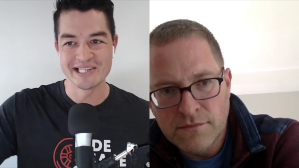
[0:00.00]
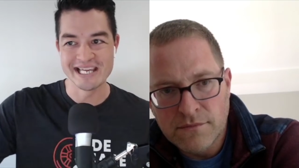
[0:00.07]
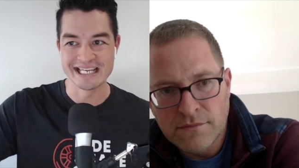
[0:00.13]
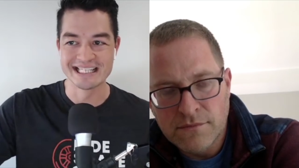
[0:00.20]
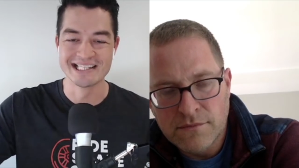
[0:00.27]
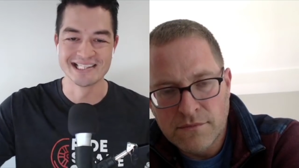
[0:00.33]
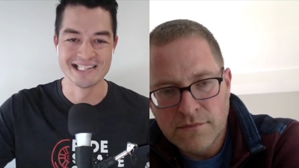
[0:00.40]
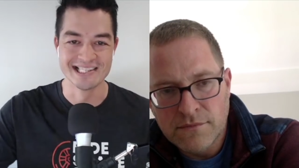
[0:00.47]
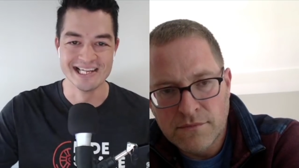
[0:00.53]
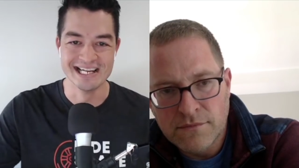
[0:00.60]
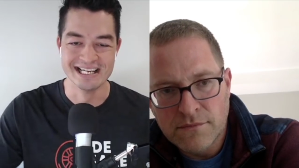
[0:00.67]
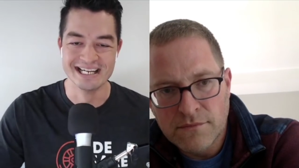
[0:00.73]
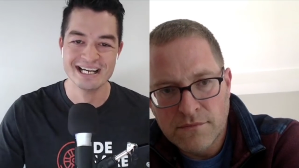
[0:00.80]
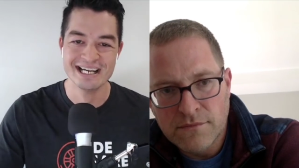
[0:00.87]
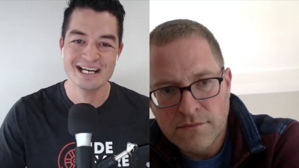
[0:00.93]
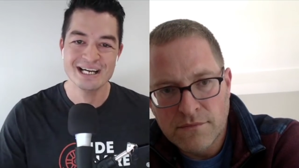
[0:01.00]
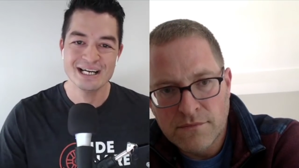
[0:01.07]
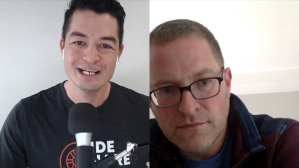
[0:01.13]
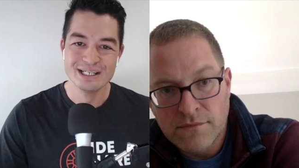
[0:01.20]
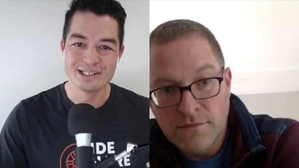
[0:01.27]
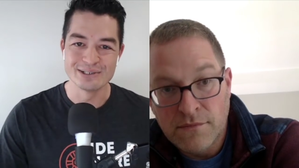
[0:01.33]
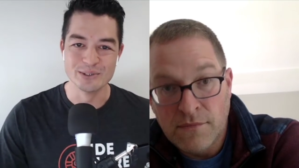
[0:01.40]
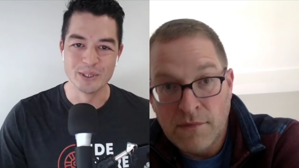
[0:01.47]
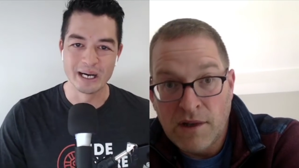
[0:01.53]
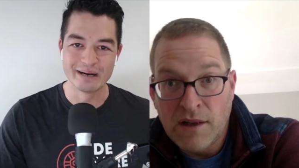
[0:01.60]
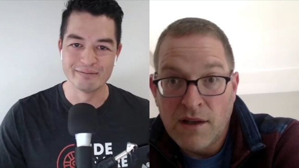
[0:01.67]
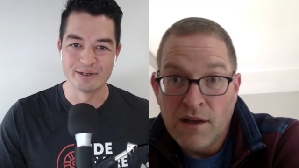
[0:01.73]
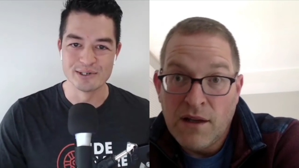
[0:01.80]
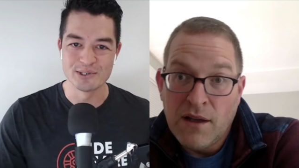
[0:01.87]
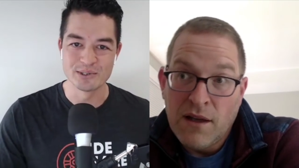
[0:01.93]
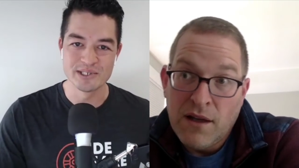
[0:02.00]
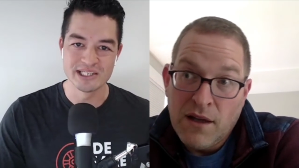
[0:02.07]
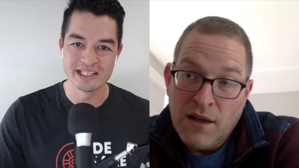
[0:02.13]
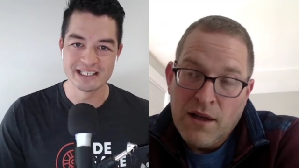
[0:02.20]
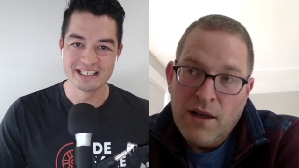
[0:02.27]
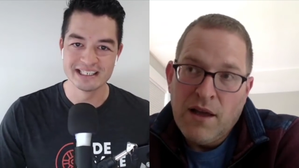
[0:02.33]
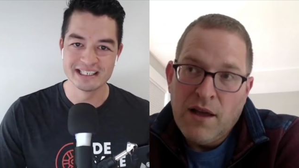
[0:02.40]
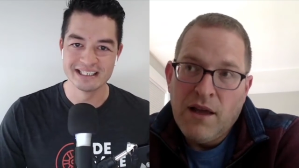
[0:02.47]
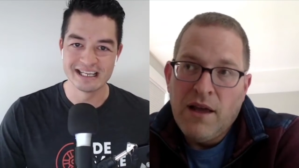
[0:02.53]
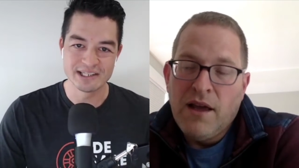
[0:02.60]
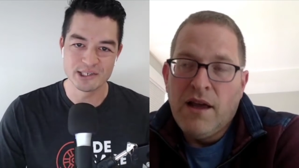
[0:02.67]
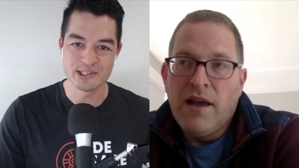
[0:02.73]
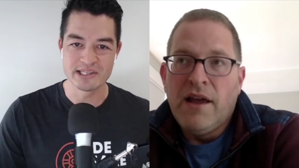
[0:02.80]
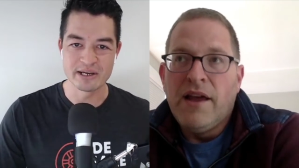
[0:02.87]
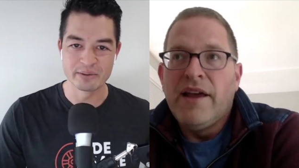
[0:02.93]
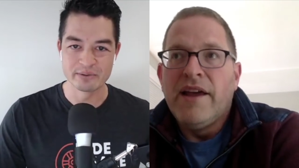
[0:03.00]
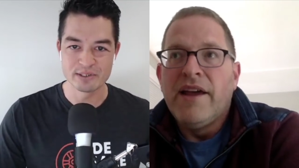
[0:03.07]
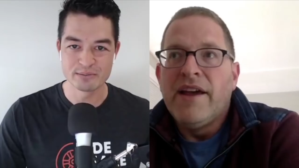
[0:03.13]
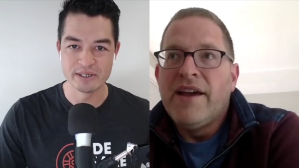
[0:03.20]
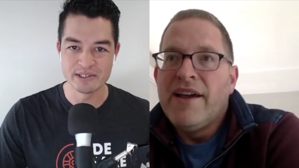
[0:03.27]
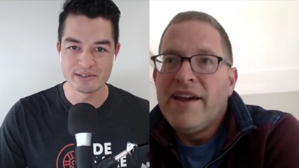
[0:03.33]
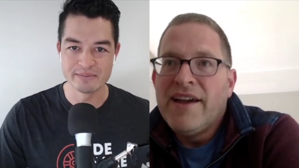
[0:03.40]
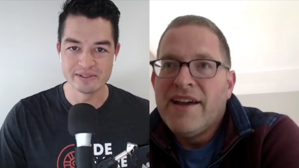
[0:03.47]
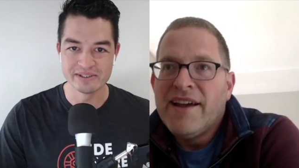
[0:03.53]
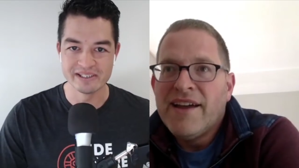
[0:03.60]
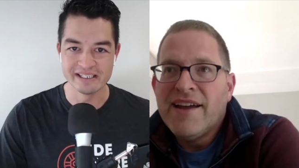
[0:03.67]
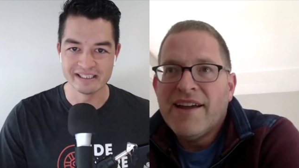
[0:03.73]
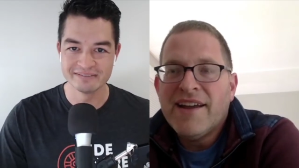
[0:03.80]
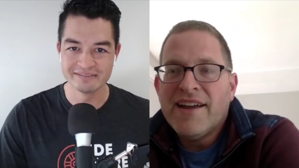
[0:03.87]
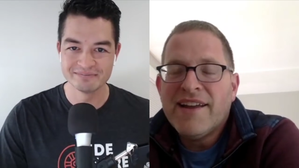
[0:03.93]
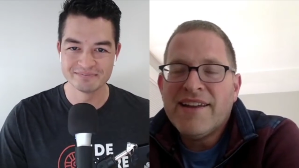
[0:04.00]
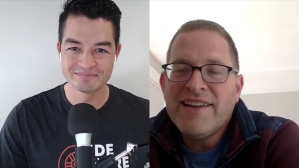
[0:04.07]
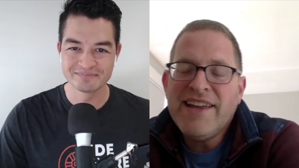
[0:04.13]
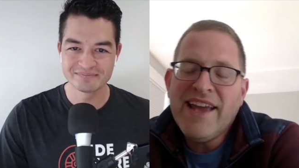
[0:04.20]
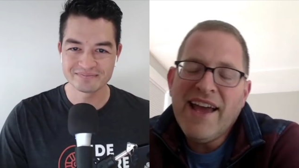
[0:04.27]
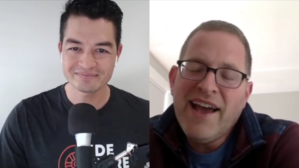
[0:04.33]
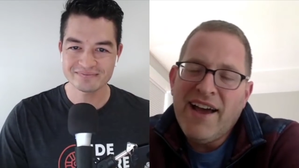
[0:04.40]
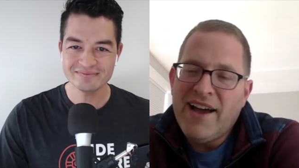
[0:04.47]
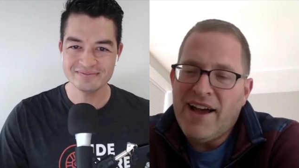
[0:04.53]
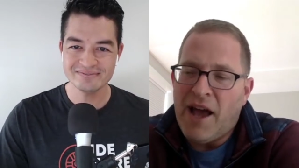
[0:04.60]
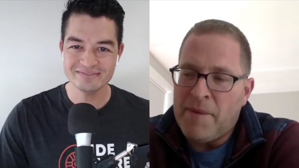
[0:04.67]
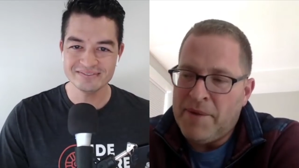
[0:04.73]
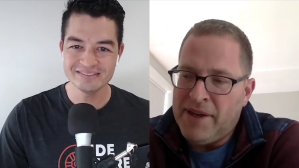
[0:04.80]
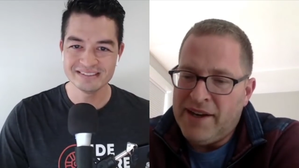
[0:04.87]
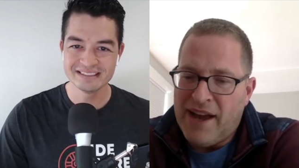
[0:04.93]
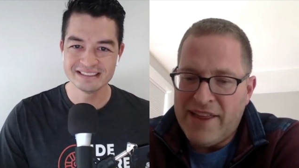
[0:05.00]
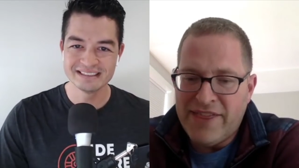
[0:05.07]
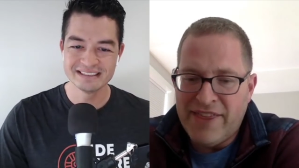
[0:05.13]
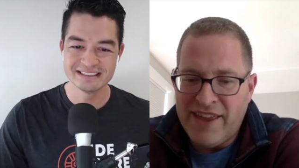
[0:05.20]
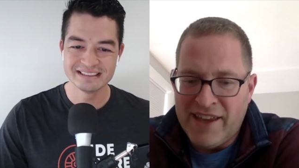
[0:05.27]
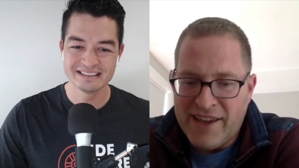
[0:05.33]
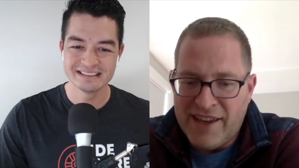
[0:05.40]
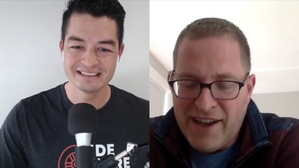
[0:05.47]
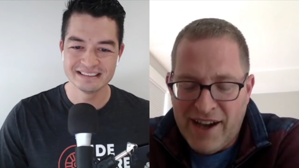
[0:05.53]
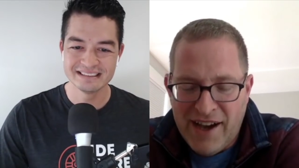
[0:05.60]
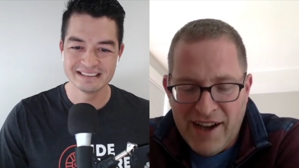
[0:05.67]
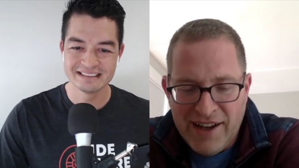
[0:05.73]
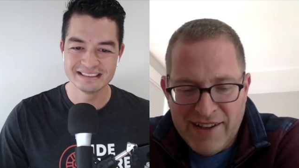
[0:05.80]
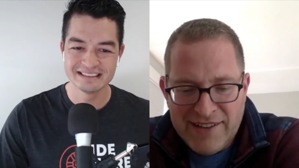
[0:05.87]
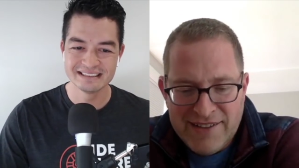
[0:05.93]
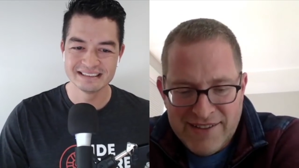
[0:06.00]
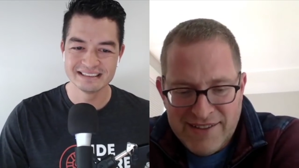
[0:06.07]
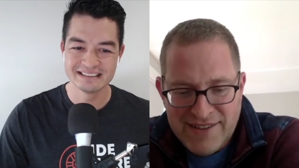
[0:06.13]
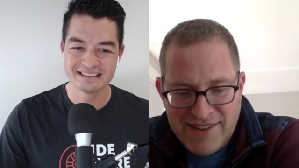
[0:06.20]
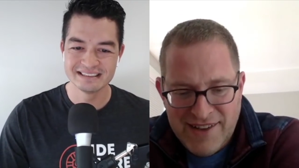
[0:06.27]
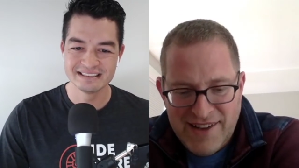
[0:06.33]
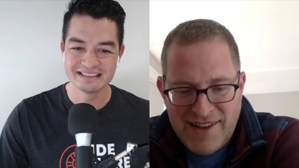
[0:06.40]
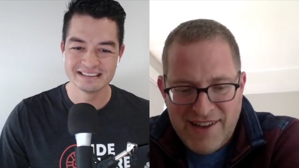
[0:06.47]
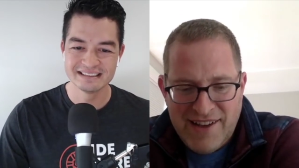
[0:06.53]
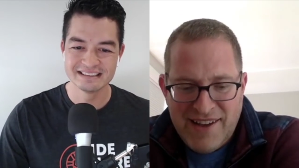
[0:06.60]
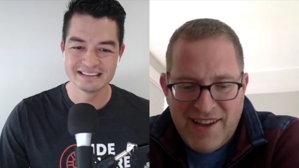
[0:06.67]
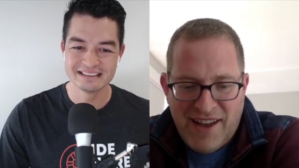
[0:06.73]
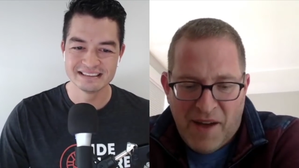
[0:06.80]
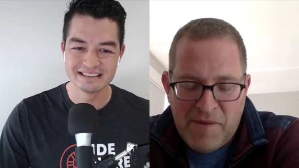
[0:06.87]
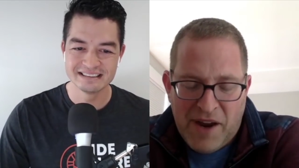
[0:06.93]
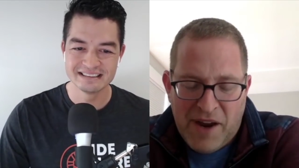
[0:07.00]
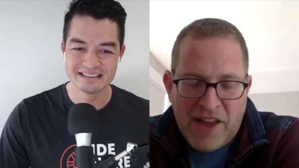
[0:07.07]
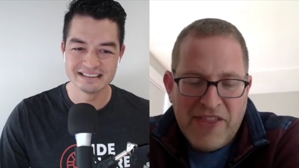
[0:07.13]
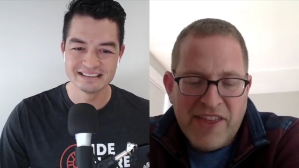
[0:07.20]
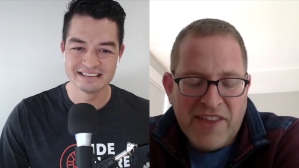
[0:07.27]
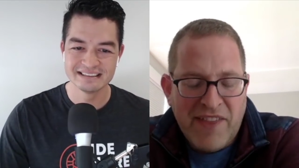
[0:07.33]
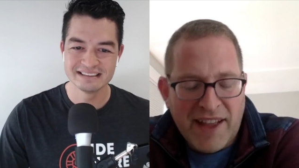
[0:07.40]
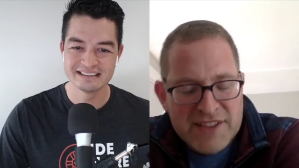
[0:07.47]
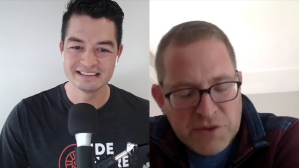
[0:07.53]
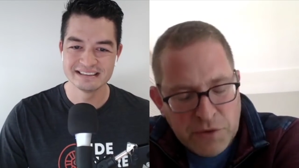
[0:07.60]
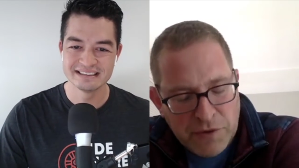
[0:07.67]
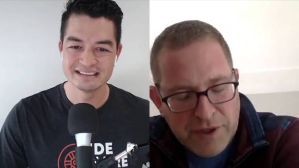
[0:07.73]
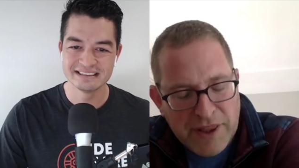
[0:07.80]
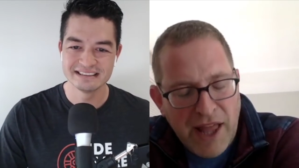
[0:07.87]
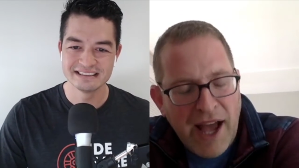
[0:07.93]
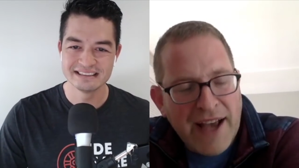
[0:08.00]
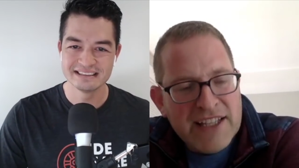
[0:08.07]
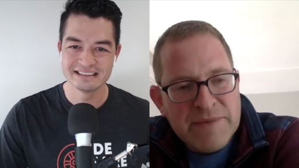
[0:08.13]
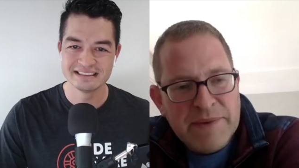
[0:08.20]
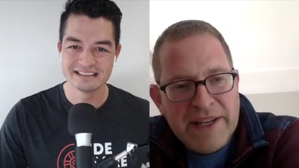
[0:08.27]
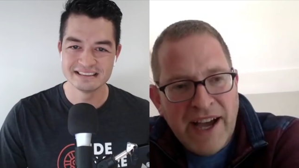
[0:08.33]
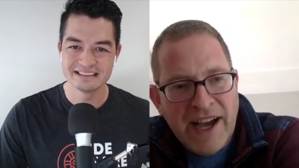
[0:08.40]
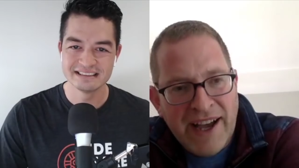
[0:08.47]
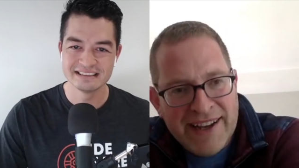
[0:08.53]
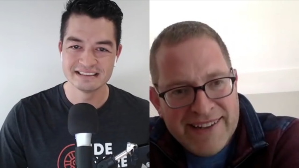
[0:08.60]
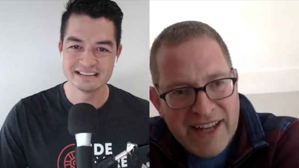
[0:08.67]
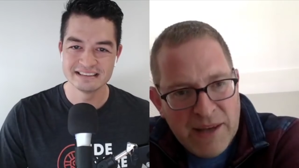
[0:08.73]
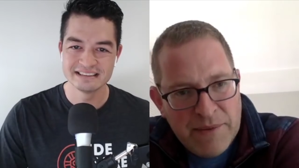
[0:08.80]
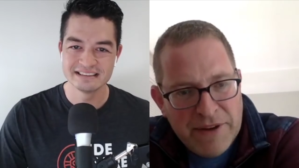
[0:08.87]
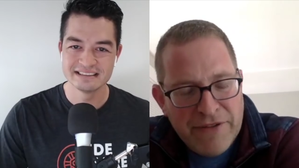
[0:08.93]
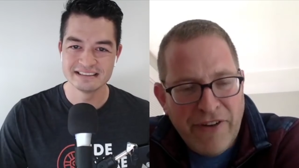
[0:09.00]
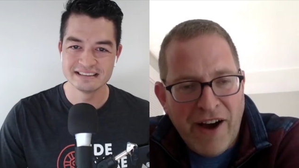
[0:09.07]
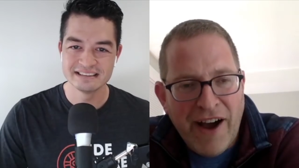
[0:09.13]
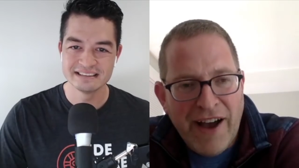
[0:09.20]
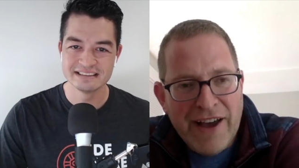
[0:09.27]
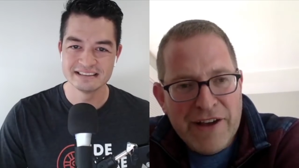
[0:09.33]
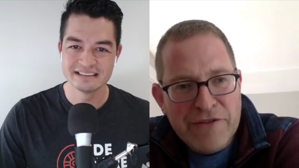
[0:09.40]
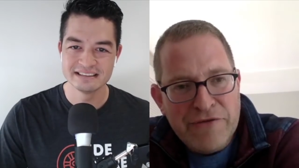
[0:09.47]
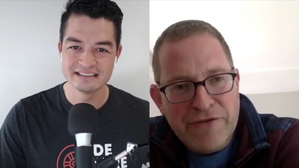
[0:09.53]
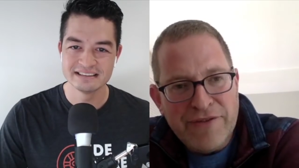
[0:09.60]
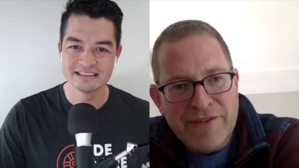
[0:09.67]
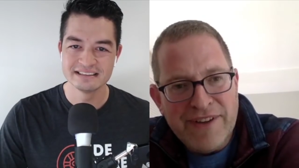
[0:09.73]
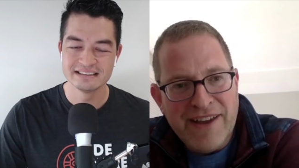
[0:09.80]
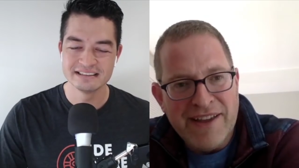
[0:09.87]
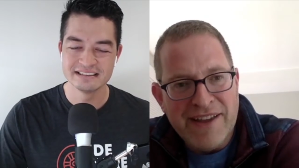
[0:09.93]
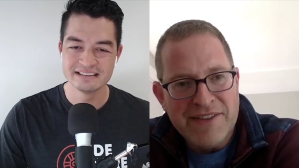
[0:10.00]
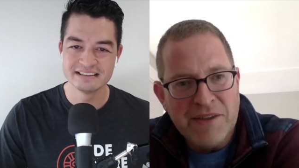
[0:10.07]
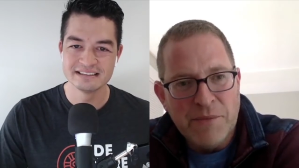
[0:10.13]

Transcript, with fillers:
Speaker 1: things to drivers, or is it that's just their responsibility?
Speaker 2: Yeah, I mean, I think, uh, I mean, I think that's sort of what lies behind AB five at